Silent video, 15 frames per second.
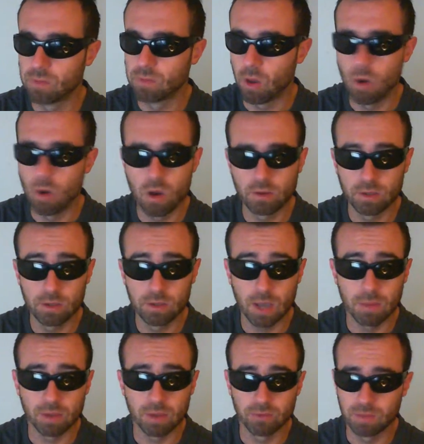her
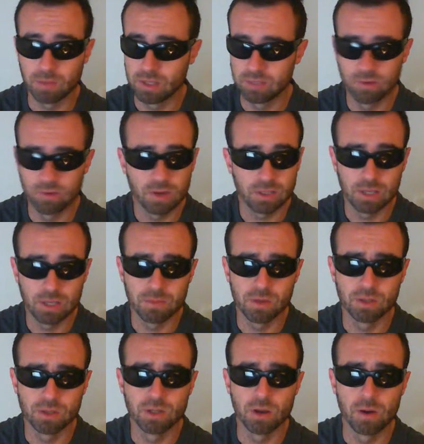coming from this very timid,